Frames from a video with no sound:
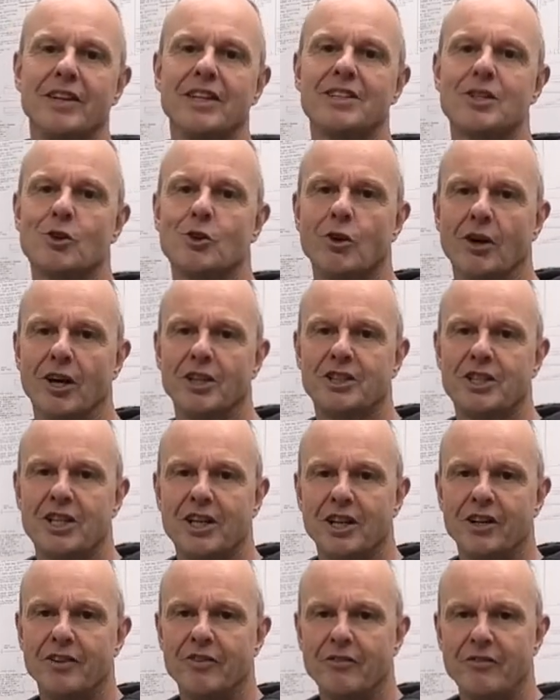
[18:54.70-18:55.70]
this
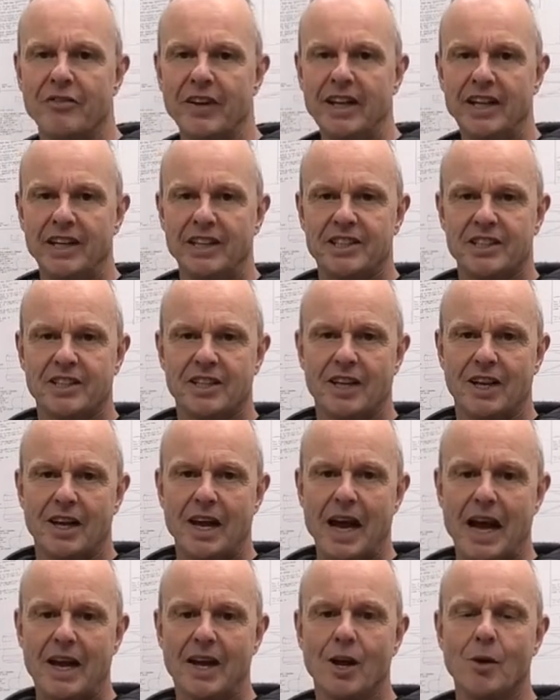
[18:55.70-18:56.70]
crutch finished
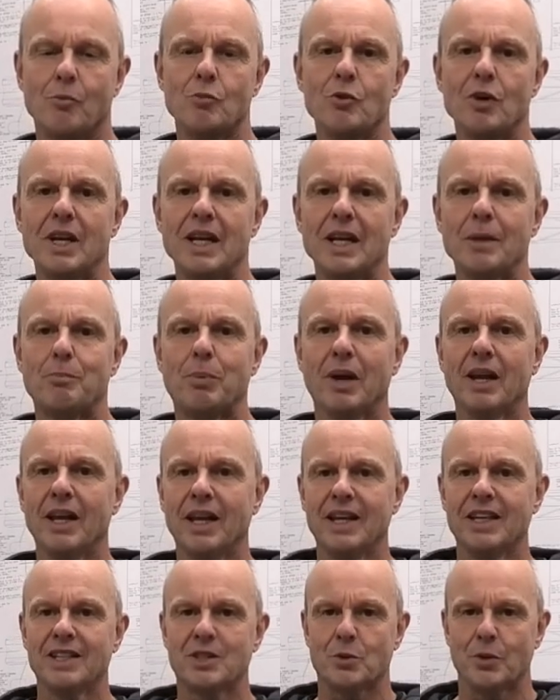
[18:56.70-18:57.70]
and I'm really
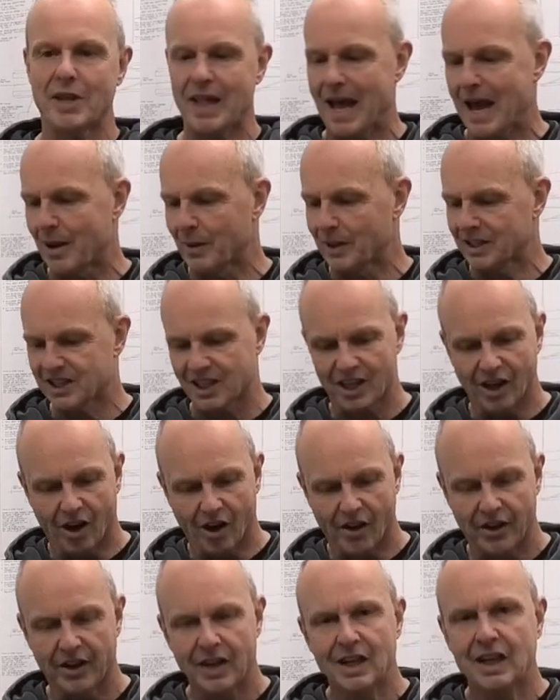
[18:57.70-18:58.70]
pleased with how it's
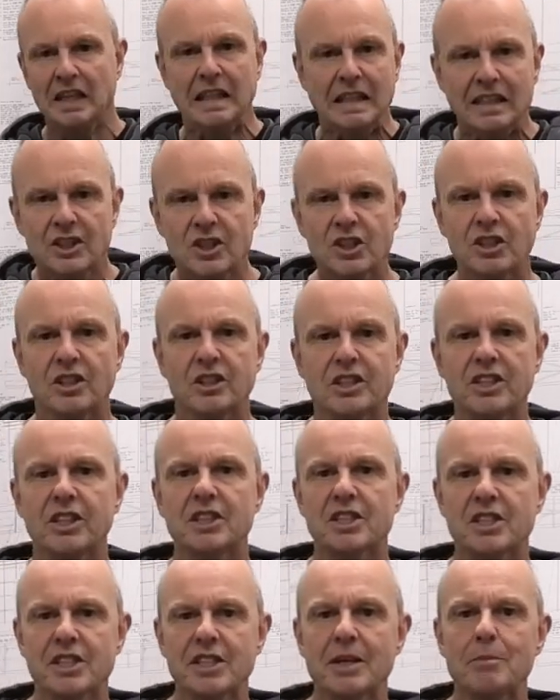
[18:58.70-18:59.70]
gone. Such a
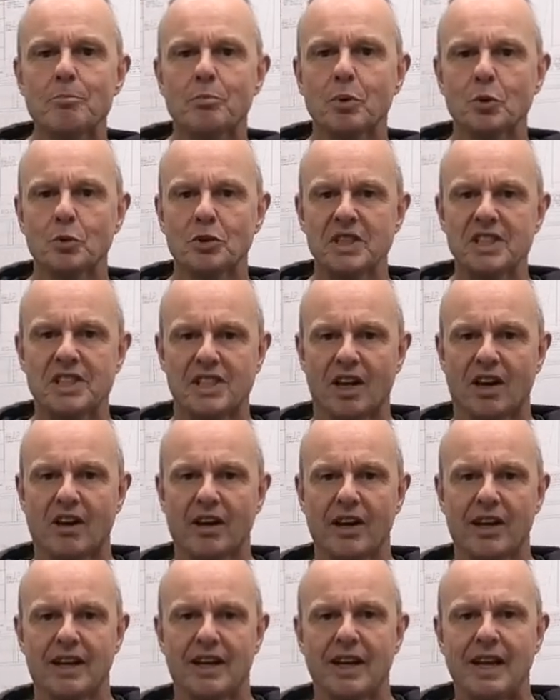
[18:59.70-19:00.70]
simple
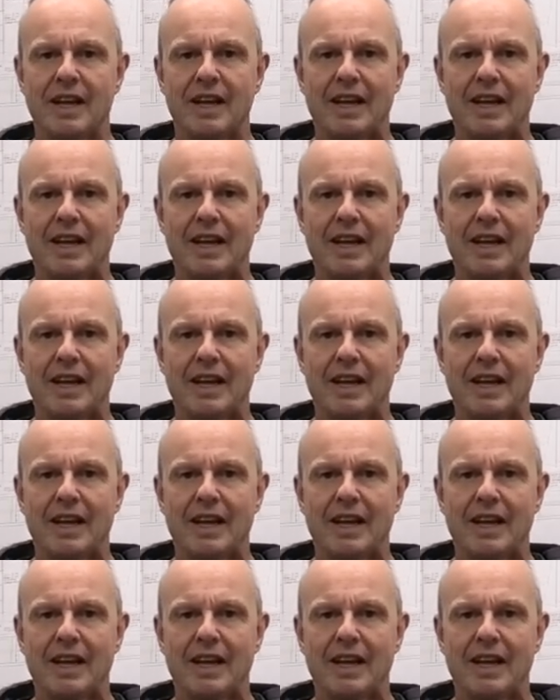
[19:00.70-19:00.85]
design